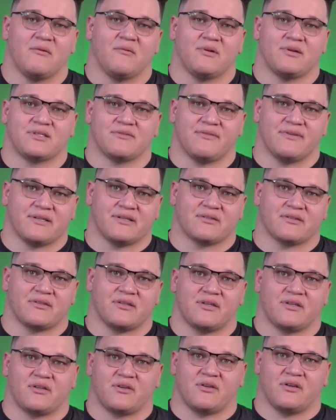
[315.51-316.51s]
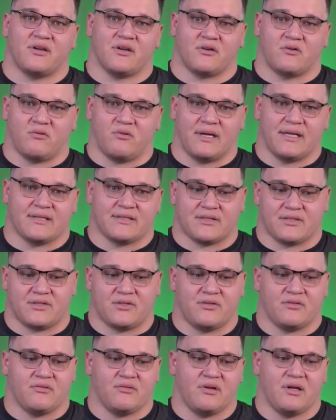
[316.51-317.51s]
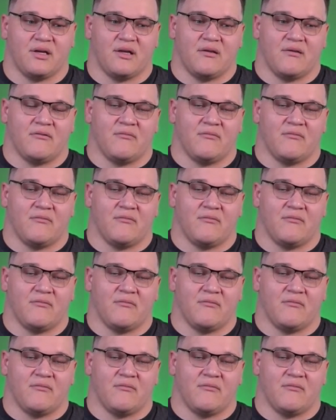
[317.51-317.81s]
which eventually equates to